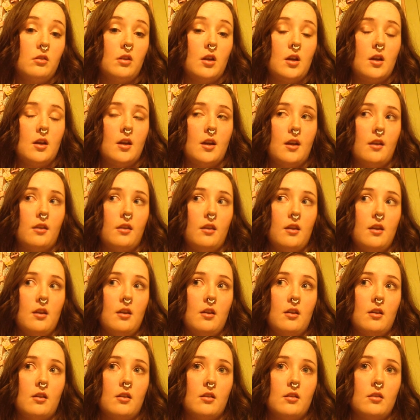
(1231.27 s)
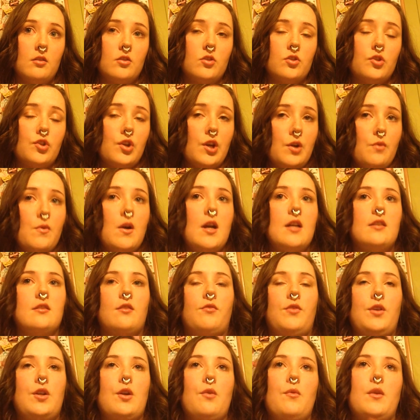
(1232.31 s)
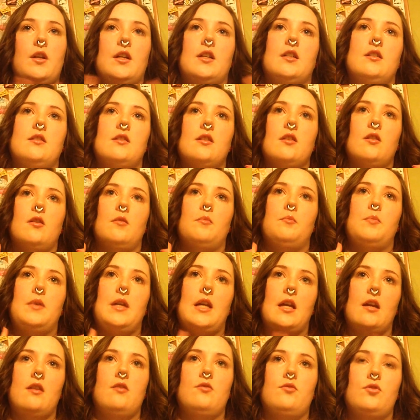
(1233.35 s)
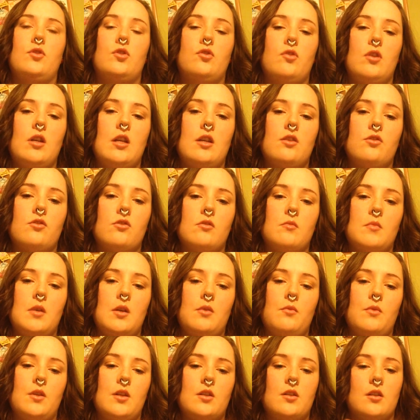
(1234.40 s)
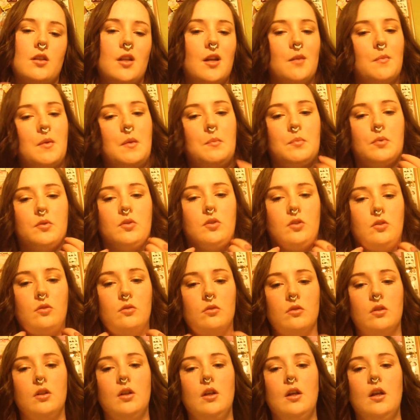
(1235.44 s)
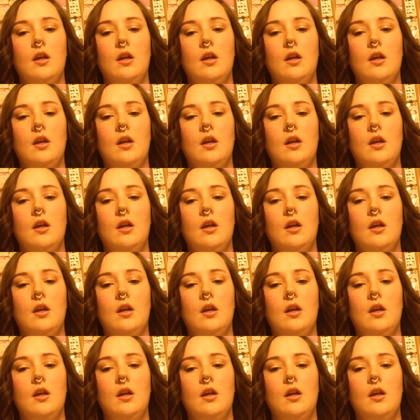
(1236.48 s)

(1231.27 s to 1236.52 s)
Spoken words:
I think string-wise, if you don't want to consider piano a string instrument, which a lot of people do,